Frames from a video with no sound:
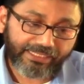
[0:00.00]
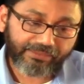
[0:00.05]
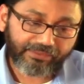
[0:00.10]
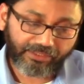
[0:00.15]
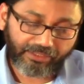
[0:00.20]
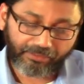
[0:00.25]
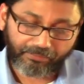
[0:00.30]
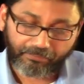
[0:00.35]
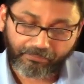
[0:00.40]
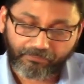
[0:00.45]

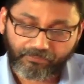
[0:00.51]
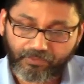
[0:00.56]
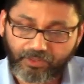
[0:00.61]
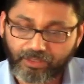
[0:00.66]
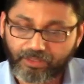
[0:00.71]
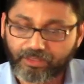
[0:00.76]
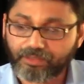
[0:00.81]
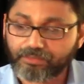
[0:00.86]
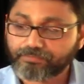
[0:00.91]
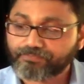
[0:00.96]
Second thing
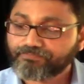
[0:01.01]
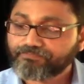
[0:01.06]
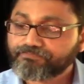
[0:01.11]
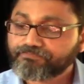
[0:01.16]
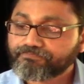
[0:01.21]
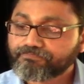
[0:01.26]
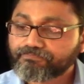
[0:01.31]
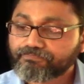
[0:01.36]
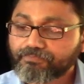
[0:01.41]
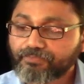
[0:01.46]

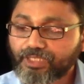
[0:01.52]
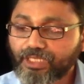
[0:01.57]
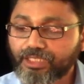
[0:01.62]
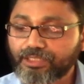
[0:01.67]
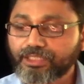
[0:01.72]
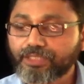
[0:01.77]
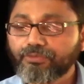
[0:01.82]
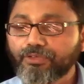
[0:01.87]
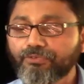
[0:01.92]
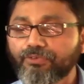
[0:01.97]

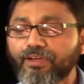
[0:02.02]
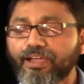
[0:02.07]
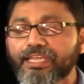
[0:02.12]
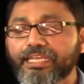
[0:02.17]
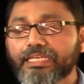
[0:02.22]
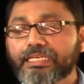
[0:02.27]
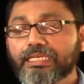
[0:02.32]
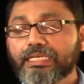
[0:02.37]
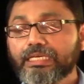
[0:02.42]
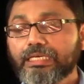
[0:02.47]
that
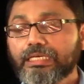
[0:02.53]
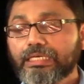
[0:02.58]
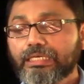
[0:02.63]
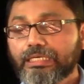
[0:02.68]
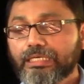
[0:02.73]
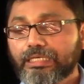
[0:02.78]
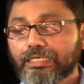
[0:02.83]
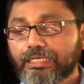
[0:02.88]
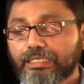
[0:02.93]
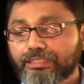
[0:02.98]
we find
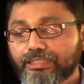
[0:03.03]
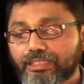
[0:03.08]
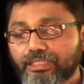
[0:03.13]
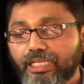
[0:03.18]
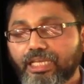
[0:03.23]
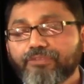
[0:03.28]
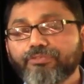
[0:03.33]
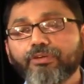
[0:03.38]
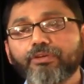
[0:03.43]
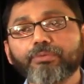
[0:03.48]

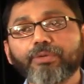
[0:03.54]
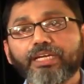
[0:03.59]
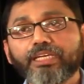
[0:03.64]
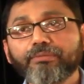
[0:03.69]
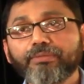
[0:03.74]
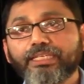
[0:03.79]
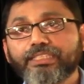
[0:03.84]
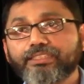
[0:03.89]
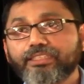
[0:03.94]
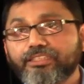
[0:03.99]
in the life
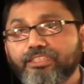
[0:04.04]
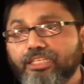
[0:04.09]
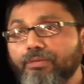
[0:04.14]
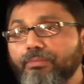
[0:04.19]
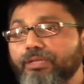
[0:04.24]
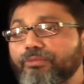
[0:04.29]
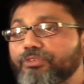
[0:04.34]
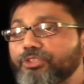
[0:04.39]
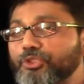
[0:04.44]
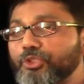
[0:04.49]
of Ibrahim alayhi
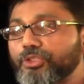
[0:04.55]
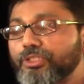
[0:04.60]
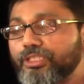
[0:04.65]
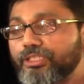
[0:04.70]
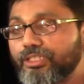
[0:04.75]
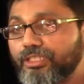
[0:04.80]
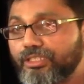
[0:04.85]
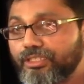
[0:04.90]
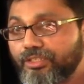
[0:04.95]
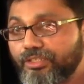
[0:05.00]
salam, and we
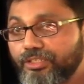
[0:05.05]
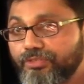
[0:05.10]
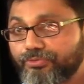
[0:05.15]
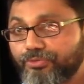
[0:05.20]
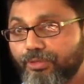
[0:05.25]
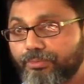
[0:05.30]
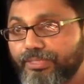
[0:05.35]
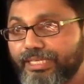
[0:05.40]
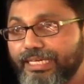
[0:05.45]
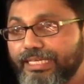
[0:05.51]
should
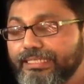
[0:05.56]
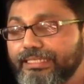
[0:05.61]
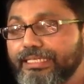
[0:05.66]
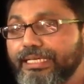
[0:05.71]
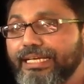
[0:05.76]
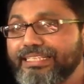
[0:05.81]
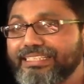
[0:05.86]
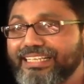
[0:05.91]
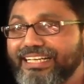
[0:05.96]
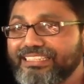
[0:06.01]
learn from
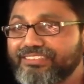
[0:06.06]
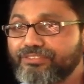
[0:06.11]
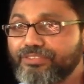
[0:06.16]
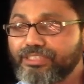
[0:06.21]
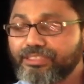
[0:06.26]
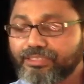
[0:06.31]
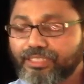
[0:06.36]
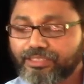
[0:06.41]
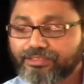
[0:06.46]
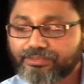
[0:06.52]
that, and
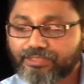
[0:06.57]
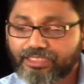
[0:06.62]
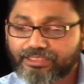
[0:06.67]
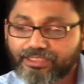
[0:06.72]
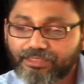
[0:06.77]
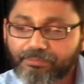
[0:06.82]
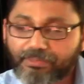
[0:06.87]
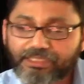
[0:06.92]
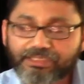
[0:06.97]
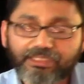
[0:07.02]

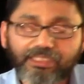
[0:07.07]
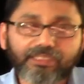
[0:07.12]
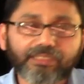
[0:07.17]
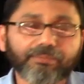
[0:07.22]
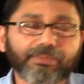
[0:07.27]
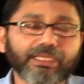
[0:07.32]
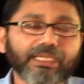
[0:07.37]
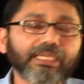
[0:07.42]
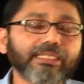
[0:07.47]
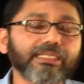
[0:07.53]
as I
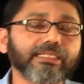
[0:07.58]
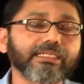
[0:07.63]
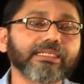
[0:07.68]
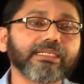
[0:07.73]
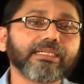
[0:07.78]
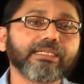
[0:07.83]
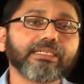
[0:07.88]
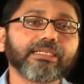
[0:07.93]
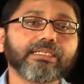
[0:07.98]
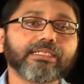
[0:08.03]
mentioned in the
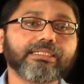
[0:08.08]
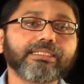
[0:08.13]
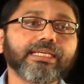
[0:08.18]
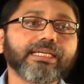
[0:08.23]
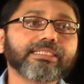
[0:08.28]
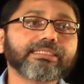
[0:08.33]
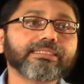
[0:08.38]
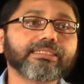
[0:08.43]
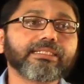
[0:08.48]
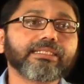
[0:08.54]
beginning,
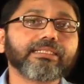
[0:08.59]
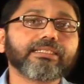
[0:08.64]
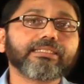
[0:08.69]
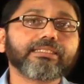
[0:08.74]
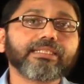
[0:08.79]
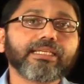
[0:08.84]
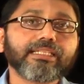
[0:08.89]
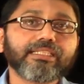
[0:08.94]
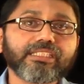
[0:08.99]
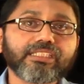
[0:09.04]
that
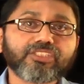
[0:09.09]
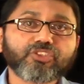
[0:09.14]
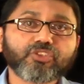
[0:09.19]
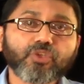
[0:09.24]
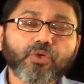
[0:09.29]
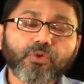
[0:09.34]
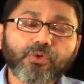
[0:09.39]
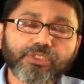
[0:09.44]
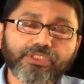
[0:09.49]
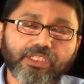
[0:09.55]
in
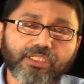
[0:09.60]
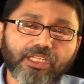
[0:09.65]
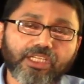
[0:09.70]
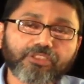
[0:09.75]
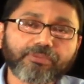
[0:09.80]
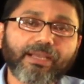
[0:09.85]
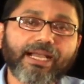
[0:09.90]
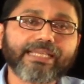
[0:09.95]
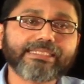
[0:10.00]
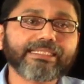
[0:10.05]
these
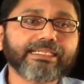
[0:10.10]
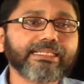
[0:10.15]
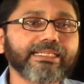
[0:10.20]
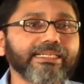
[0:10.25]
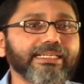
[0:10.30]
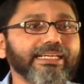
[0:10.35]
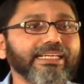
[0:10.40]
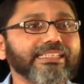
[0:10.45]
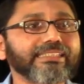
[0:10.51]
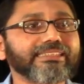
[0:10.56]
stories Allah
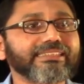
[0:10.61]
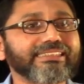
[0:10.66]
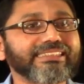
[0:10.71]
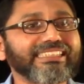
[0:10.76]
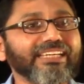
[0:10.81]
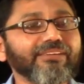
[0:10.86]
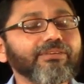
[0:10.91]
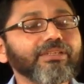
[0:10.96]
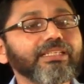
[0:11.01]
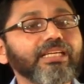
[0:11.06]
subhanahu wa ta'ala
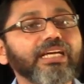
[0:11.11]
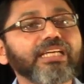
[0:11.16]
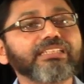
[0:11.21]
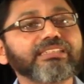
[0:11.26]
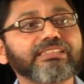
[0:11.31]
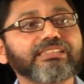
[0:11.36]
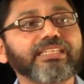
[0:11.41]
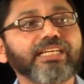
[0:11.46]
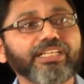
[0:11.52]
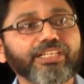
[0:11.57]
has
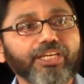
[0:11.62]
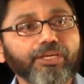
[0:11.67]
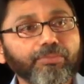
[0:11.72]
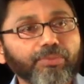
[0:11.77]
given us